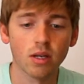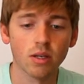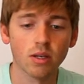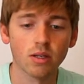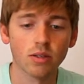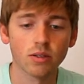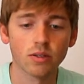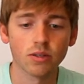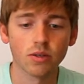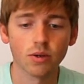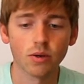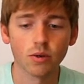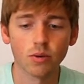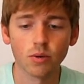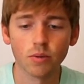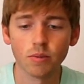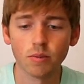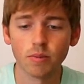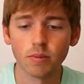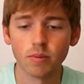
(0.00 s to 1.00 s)

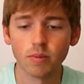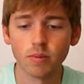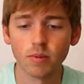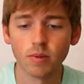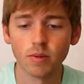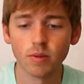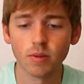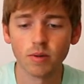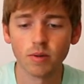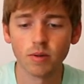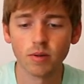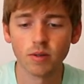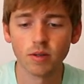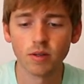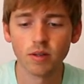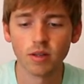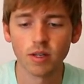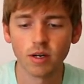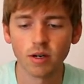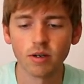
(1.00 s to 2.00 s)
So
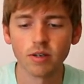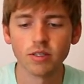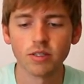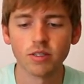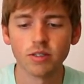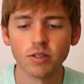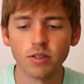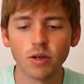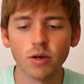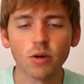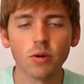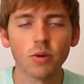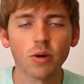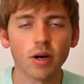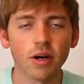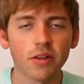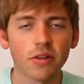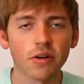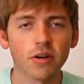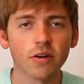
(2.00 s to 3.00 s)
there is no
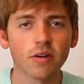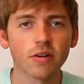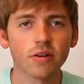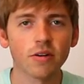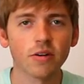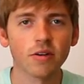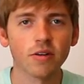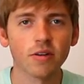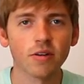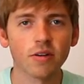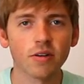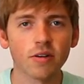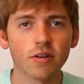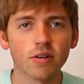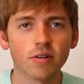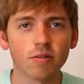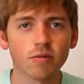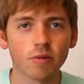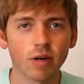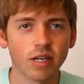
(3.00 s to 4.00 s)
other
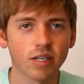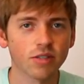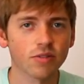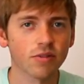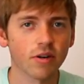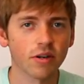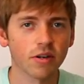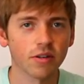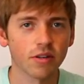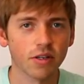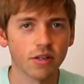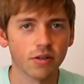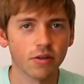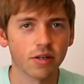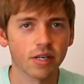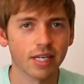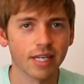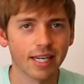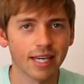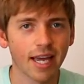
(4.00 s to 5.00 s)
rangefinder that you
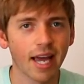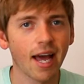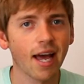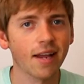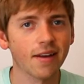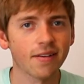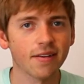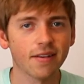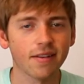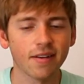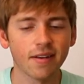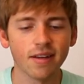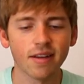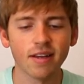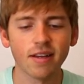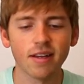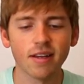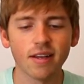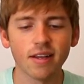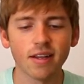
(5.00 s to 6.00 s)
can get
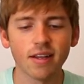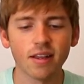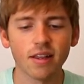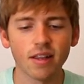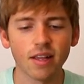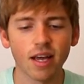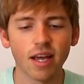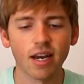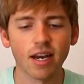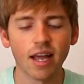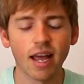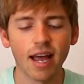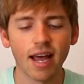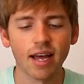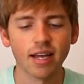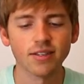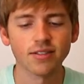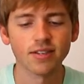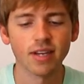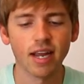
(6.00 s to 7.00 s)
that
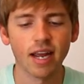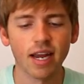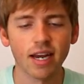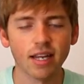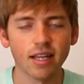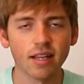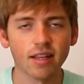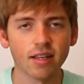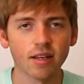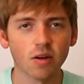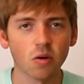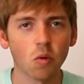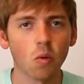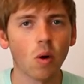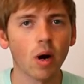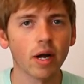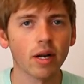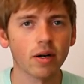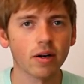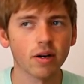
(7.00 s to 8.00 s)
has anything
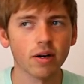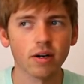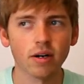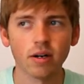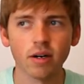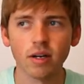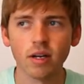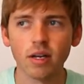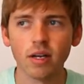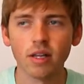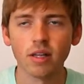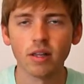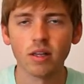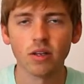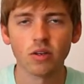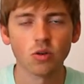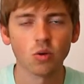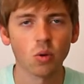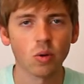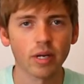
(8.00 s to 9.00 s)
wider
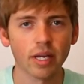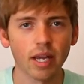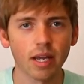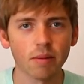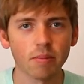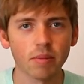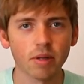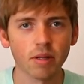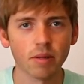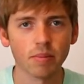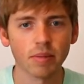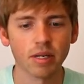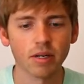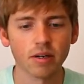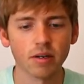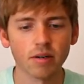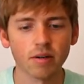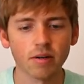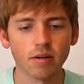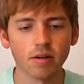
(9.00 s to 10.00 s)
than
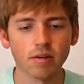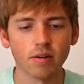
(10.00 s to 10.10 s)
28mm